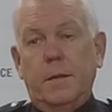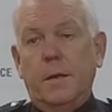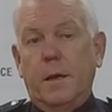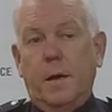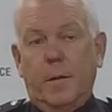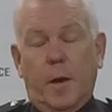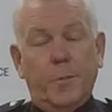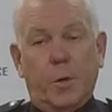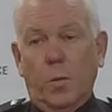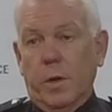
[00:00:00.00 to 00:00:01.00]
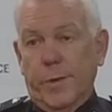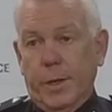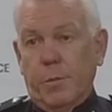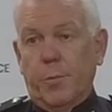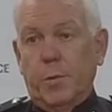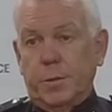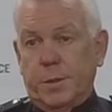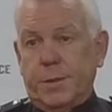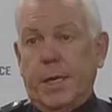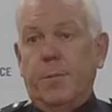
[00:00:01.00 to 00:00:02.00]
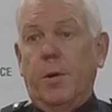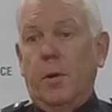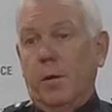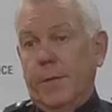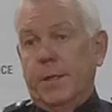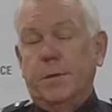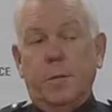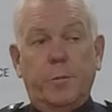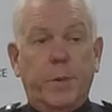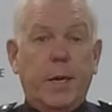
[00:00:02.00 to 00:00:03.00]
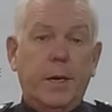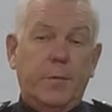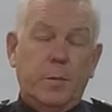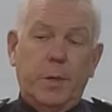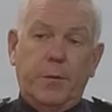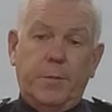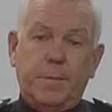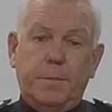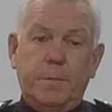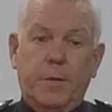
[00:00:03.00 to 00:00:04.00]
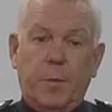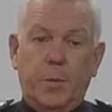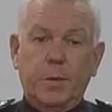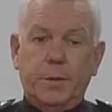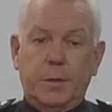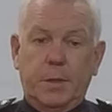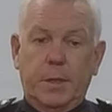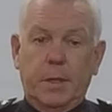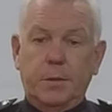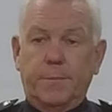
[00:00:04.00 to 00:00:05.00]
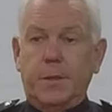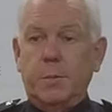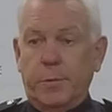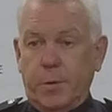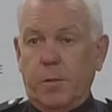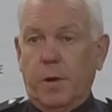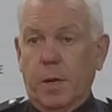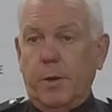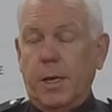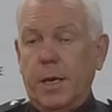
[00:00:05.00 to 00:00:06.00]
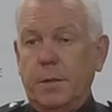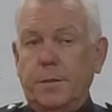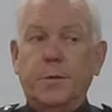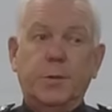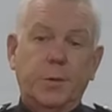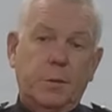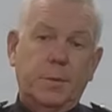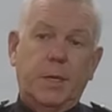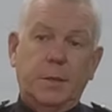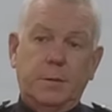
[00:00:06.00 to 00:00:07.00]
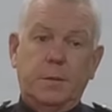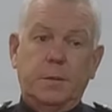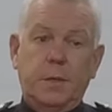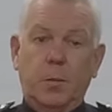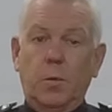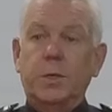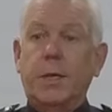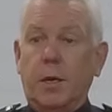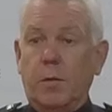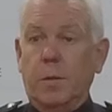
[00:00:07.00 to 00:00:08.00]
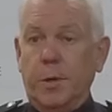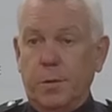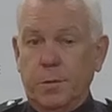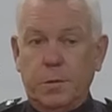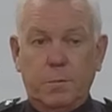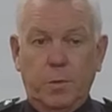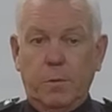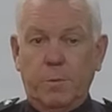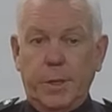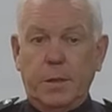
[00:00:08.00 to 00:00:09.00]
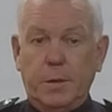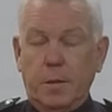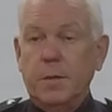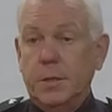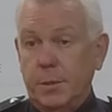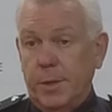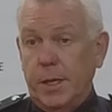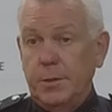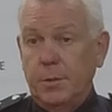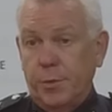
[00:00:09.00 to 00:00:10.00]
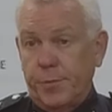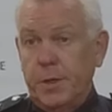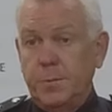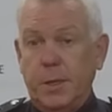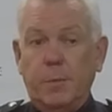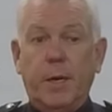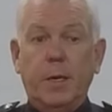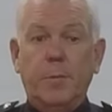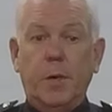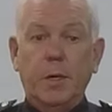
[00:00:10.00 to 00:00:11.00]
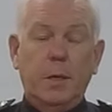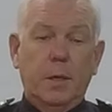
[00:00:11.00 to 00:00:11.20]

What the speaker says: I'm not aware of any reports to say of that type of behaviour, but if a person is a victim of a crime, regardless of the circumstances in which that crime occurs, whether it be intimidation or threats being made by